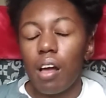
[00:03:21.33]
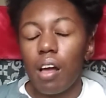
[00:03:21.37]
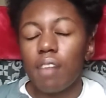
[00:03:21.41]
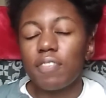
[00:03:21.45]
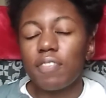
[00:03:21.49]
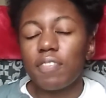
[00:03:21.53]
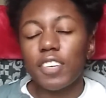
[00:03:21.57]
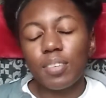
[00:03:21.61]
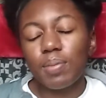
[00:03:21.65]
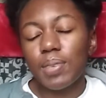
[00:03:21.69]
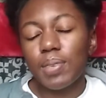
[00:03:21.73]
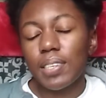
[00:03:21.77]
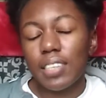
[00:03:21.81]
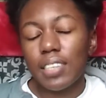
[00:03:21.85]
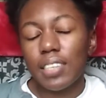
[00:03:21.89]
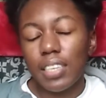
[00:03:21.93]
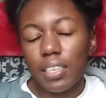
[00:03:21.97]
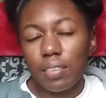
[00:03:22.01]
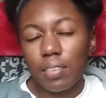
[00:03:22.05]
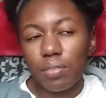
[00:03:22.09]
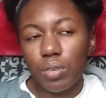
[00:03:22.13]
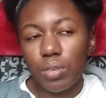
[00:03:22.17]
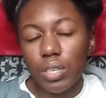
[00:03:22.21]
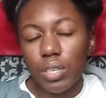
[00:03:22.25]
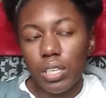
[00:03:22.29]
First mistake
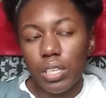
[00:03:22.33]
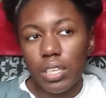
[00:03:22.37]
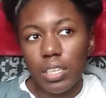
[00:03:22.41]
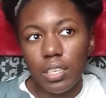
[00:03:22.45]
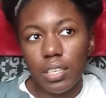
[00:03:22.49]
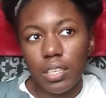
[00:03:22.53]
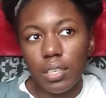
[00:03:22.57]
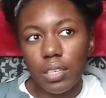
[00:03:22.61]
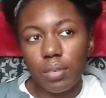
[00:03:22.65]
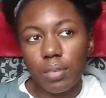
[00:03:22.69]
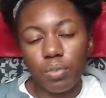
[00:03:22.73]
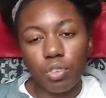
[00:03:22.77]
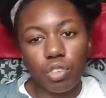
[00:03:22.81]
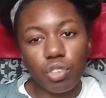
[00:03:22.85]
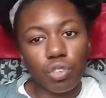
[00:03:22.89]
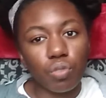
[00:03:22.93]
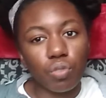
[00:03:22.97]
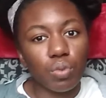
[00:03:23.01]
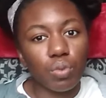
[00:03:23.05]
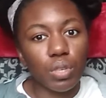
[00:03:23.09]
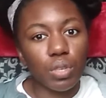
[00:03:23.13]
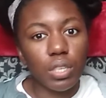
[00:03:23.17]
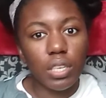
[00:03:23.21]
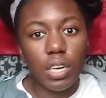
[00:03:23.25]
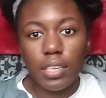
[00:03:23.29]
of 2019 was just
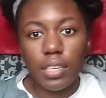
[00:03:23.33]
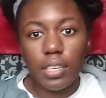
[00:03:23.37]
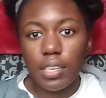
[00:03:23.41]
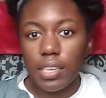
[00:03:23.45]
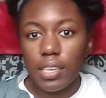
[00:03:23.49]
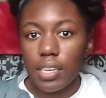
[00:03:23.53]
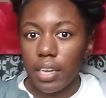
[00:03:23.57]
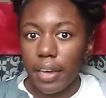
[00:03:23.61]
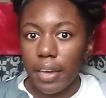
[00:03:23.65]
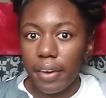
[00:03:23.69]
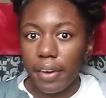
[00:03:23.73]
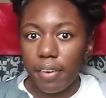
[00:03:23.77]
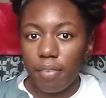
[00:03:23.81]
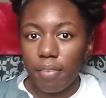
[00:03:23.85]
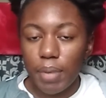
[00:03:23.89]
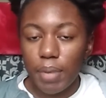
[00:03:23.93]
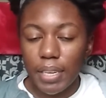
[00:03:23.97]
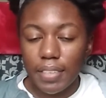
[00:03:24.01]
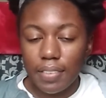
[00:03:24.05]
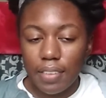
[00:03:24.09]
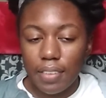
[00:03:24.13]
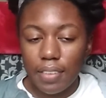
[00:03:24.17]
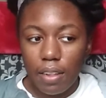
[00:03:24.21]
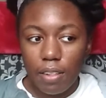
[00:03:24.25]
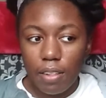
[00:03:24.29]
really not taking care of
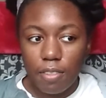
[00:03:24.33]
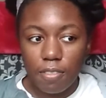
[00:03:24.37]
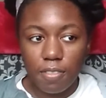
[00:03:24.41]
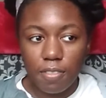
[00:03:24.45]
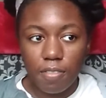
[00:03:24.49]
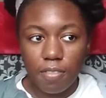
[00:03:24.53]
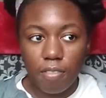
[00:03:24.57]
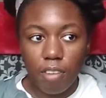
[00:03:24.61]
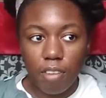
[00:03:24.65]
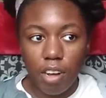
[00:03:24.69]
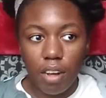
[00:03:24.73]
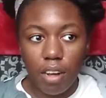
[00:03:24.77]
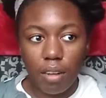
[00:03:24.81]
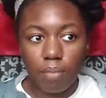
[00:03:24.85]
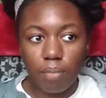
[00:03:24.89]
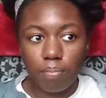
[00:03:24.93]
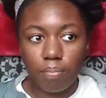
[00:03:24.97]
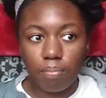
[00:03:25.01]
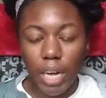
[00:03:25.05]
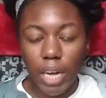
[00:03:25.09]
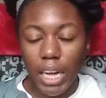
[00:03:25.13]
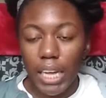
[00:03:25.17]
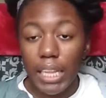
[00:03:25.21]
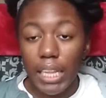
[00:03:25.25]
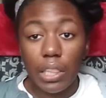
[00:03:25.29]
myself.
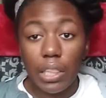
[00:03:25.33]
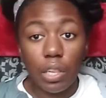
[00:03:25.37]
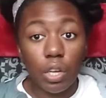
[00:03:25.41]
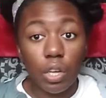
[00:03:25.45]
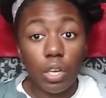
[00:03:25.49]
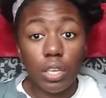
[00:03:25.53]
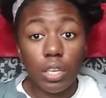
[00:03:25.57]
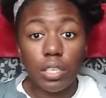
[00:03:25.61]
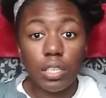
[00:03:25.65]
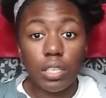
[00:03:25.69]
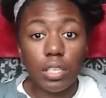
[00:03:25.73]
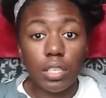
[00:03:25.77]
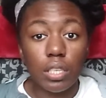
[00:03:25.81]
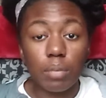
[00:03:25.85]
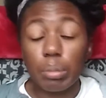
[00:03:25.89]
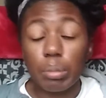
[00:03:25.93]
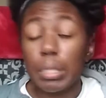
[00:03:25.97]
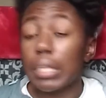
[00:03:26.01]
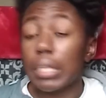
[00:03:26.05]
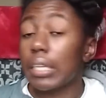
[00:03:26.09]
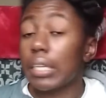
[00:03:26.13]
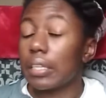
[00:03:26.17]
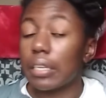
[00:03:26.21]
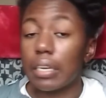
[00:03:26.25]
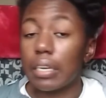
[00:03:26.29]
I looked
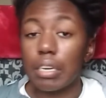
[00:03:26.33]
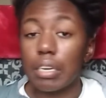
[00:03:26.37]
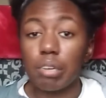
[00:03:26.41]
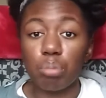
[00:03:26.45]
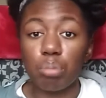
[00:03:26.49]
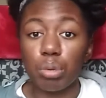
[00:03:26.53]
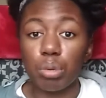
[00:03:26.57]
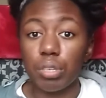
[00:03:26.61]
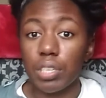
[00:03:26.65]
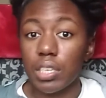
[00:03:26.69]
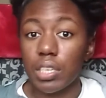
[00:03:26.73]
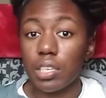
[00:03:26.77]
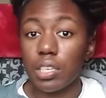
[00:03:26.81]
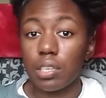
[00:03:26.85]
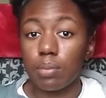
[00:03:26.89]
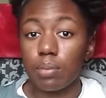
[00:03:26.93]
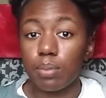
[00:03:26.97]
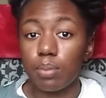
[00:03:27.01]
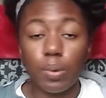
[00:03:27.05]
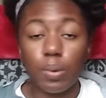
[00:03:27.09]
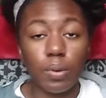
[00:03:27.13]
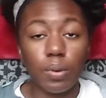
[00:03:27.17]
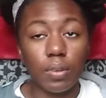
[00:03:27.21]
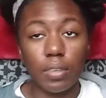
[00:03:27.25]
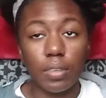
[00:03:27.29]
completely
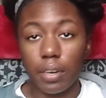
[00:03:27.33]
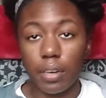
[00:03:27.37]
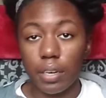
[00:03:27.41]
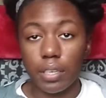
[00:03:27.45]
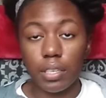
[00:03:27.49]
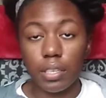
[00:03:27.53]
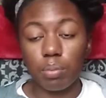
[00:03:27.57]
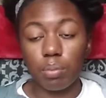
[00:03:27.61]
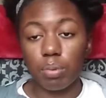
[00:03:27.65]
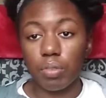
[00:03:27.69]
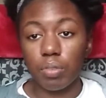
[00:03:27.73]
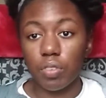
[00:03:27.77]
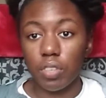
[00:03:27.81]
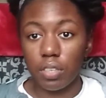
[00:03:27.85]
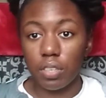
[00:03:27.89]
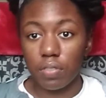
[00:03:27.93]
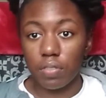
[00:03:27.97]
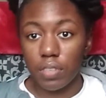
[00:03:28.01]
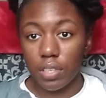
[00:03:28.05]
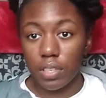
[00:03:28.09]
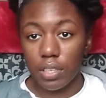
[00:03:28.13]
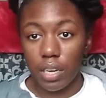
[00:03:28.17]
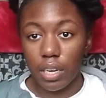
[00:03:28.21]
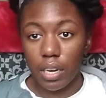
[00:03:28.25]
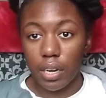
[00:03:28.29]
unpresentable 90% of
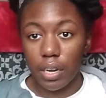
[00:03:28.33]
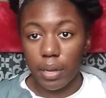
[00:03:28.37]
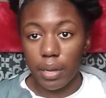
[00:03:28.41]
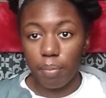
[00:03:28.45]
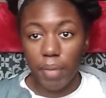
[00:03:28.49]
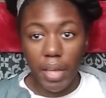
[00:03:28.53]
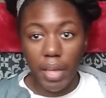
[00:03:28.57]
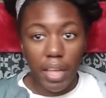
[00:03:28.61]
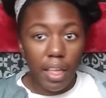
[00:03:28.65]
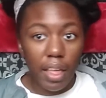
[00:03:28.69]
the time.